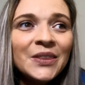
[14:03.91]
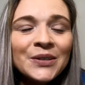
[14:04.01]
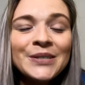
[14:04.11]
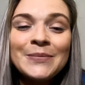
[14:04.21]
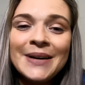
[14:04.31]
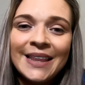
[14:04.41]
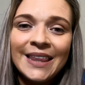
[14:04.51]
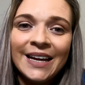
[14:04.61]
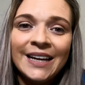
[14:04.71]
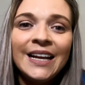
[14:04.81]
thrilled about
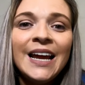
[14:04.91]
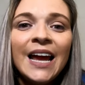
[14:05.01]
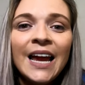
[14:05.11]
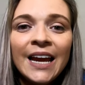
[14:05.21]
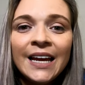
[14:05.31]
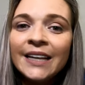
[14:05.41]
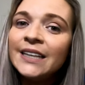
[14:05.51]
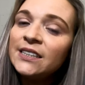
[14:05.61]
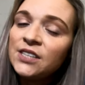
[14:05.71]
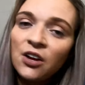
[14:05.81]
that. And
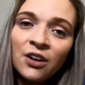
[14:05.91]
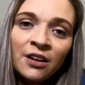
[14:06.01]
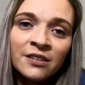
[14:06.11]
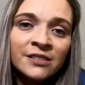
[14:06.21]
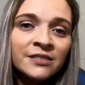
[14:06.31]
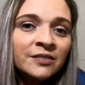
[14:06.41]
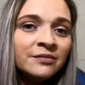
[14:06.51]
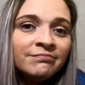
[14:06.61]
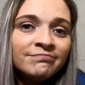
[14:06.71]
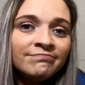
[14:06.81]
it is all
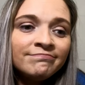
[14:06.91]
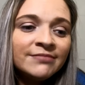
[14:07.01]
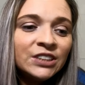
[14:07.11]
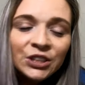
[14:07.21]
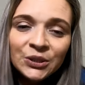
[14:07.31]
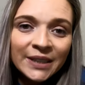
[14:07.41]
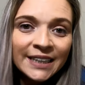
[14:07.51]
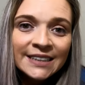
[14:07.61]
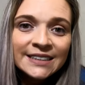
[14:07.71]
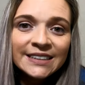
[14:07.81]
to you
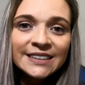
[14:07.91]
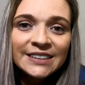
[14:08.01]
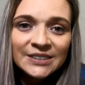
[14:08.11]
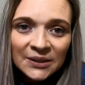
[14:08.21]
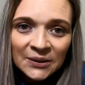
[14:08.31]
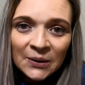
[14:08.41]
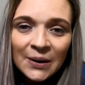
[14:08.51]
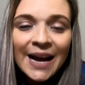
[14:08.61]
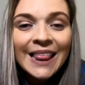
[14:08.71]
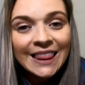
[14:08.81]
guys.
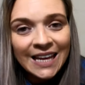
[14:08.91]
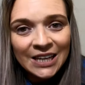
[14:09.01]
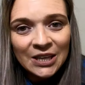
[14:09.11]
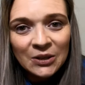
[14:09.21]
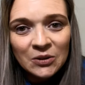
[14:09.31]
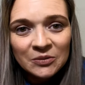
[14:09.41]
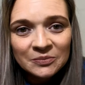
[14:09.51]
So thank you.